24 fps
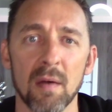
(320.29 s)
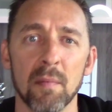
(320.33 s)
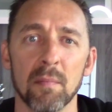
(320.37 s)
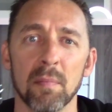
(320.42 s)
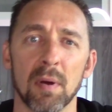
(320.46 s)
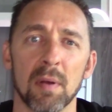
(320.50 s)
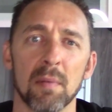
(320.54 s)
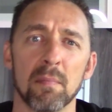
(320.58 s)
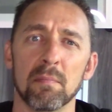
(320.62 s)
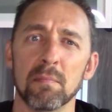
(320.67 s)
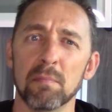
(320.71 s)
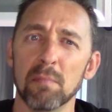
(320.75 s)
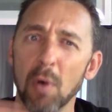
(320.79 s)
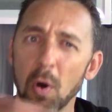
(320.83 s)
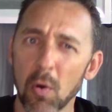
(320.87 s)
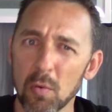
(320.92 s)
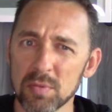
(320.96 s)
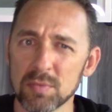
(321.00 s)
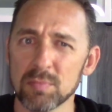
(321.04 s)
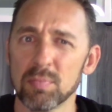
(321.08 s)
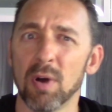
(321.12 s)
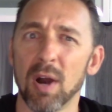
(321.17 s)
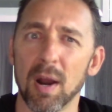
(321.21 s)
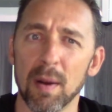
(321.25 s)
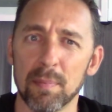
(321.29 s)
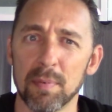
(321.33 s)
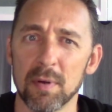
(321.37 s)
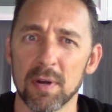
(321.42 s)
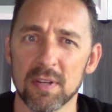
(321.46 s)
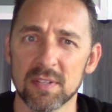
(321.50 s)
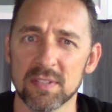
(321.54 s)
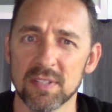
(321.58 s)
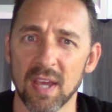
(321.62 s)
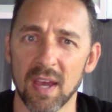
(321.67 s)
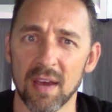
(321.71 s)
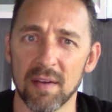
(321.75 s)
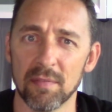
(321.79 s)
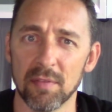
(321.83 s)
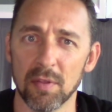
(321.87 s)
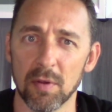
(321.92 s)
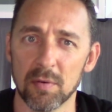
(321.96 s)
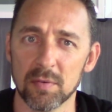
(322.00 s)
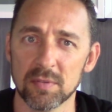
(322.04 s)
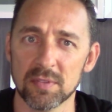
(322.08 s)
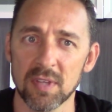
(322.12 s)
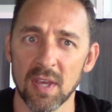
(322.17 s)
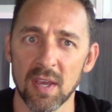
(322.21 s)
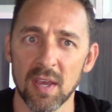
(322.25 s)
But most properties have
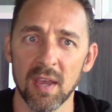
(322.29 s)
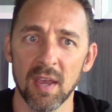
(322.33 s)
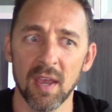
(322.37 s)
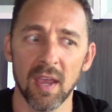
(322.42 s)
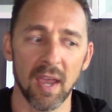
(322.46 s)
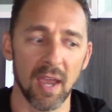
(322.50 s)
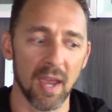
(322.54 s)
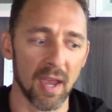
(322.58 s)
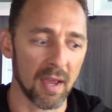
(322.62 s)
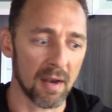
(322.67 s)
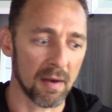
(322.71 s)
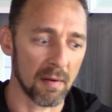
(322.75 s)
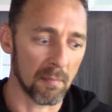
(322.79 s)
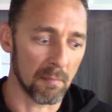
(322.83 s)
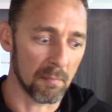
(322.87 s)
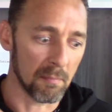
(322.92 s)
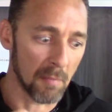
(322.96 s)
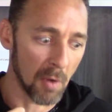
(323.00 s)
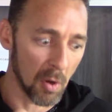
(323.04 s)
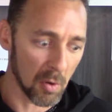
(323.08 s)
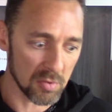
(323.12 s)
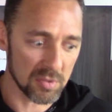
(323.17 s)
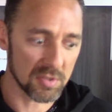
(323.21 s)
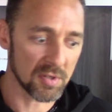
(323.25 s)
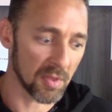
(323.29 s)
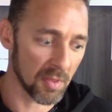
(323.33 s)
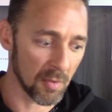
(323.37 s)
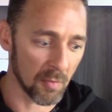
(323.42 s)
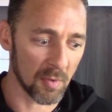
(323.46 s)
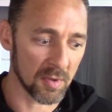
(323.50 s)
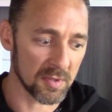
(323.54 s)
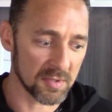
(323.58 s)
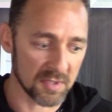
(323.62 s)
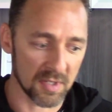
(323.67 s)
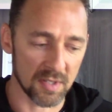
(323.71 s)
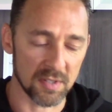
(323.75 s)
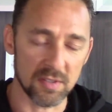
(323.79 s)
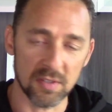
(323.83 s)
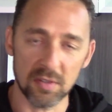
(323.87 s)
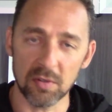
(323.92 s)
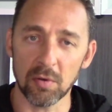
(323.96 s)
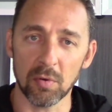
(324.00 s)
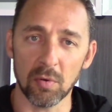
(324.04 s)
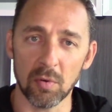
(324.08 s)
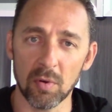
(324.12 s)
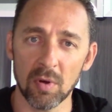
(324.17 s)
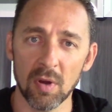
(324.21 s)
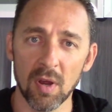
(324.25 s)
those, and most of the ones that
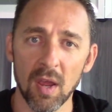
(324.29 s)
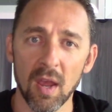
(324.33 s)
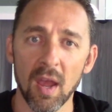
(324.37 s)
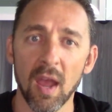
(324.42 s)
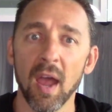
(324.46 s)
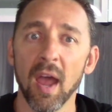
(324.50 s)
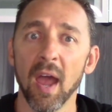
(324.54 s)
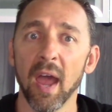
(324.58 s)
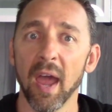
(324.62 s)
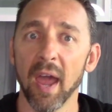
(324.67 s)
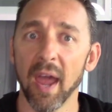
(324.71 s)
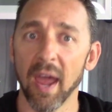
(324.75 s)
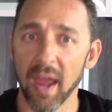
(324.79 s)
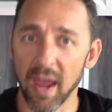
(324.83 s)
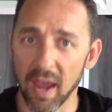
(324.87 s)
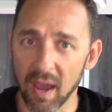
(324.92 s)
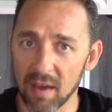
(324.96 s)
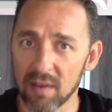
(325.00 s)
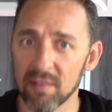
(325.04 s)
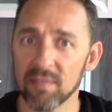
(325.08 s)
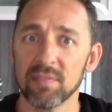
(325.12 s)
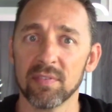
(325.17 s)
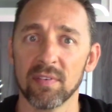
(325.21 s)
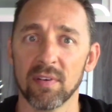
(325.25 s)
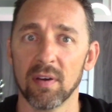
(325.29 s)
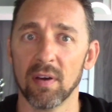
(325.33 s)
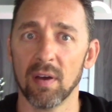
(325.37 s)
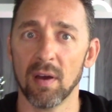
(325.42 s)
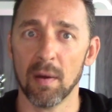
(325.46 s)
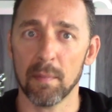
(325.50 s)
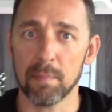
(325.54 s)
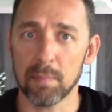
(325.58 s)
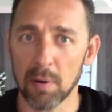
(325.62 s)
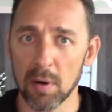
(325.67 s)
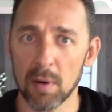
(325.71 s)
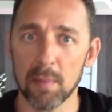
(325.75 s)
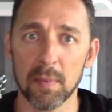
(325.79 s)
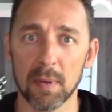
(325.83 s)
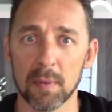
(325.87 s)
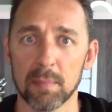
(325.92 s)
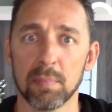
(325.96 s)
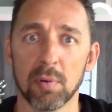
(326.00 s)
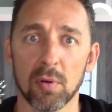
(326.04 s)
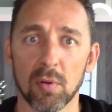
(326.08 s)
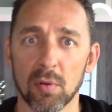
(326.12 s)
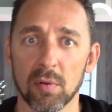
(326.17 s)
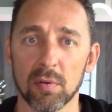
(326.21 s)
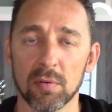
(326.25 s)
do have a permit
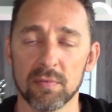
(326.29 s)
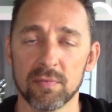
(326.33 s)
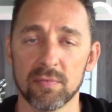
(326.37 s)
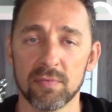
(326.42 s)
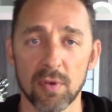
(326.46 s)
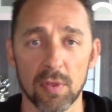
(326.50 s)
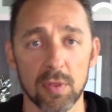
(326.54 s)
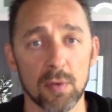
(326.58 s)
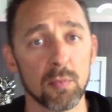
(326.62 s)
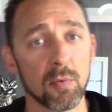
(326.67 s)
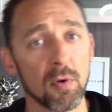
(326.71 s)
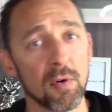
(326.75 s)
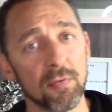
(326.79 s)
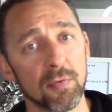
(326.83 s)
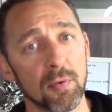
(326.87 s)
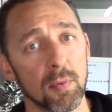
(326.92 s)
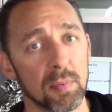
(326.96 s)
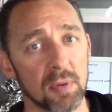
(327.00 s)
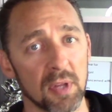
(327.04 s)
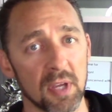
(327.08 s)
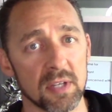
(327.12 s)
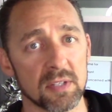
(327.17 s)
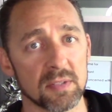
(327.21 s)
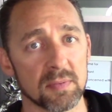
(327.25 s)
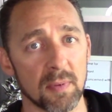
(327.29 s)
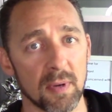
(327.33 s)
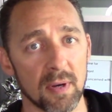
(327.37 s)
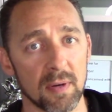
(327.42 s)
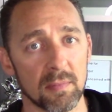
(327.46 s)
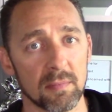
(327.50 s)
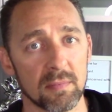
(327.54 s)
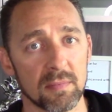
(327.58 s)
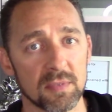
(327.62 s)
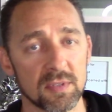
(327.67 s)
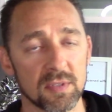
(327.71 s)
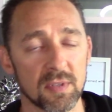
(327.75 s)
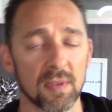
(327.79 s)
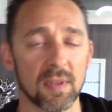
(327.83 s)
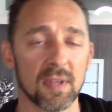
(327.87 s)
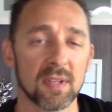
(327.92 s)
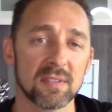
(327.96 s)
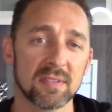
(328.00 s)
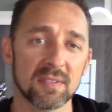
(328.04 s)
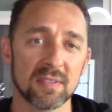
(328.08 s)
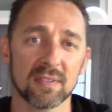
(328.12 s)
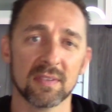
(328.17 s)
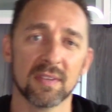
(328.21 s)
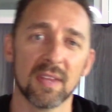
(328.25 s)
pulled for the roof replacement. So
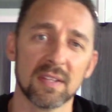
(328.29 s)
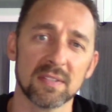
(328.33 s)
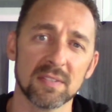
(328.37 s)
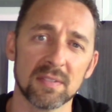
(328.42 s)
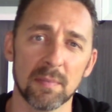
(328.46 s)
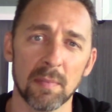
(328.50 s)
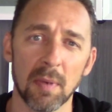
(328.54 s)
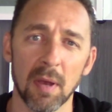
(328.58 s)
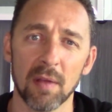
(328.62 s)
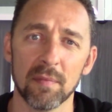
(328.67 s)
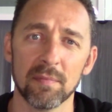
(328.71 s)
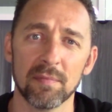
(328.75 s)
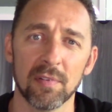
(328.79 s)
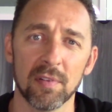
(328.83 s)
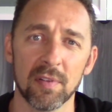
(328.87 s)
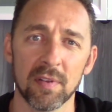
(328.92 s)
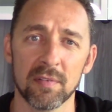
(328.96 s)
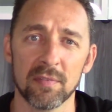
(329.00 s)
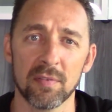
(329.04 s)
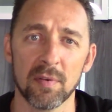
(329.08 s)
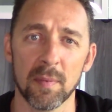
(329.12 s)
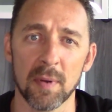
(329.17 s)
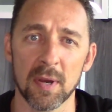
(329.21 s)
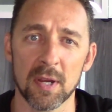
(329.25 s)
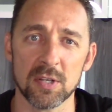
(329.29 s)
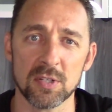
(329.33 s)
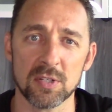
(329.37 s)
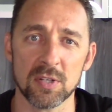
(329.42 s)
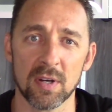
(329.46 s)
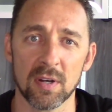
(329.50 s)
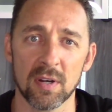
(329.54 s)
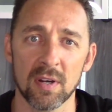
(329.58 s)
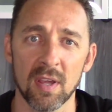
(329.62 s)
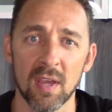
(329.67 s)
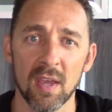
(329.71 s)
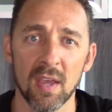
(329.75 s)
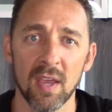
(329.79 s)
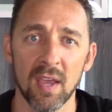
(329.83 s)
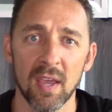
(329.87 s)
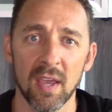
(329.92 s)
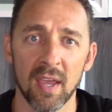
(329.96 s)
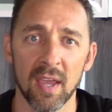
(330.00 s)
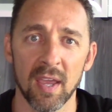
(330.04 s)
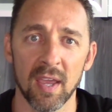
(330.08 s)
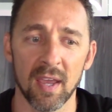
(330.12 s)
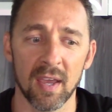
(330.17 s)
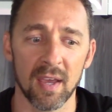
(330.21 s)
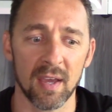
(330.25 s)
that's that's some helpful information,
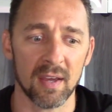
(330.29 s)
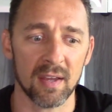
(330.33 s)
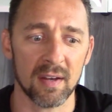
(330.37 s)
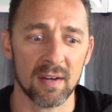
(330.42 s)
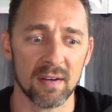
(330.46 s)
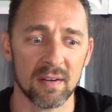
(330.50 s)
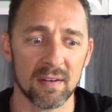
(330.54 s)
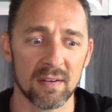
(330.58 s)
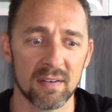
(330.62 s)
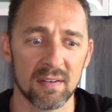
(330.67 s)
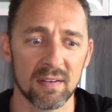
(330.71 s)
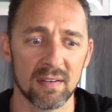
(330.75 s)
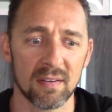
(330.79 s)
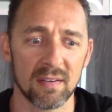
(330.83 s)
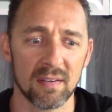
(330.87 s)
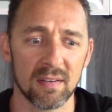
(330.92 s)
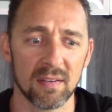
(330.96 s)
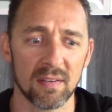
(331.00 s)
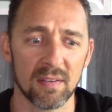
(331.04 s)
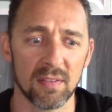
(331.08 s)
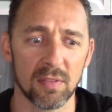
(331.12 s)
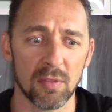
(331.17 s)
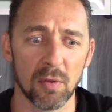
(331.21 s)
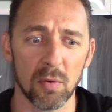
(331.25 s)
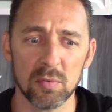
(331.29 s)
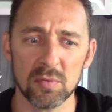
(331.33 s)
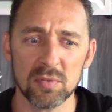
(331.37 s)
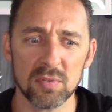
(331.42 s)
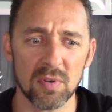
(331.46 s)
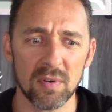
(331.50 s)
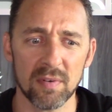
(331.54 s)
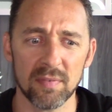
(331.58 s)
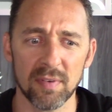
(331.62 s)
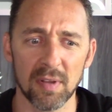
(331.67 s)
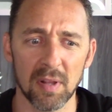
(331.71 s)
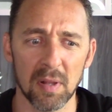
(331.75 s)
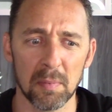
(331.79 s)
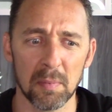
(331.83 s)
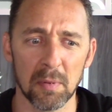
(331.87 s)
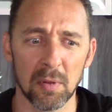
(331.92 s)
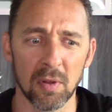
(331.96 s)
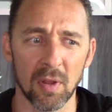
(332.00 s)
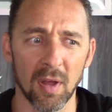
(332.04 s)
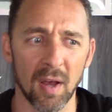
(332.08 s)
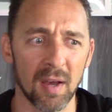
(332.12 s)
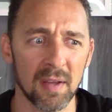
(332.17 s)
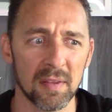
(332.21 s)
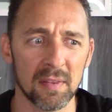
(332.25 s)
and those are available
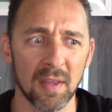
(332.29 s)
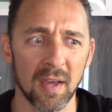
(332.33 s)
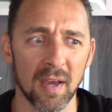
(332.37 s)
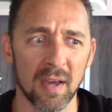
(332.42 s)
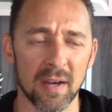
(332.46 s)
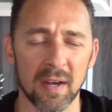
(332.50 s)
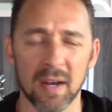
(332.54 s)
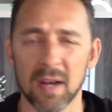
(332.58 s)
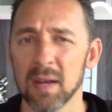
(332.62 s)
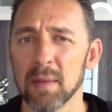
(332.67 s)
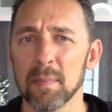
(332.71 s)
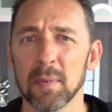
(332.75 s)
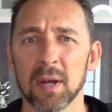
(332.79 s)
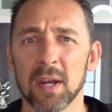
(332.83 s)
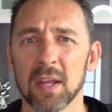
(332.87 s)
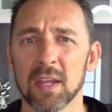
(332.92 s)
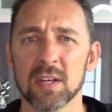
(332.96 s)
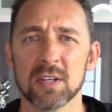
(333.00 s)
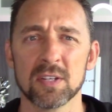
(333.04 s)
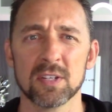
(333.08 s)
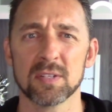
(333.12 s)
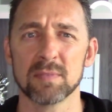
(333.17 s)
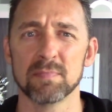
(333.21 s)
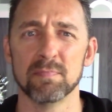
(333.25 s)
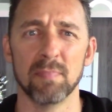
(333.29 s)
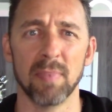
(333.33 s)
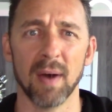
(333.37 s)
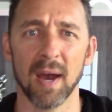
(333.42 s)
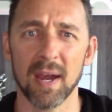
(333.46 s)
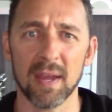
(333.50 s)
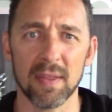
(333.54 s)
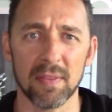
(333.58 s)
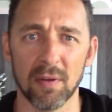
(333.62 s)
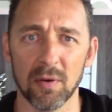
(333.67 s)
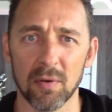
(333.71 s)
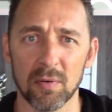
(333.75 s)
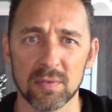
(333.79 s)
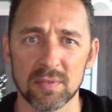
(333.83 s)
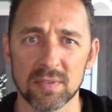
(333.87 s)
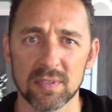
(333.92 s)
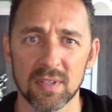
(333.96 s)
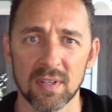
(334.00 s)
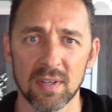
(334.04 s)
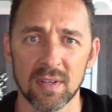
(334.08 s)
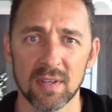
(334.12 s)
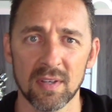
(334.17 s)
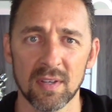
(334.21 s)
online. Anybody can just buy those.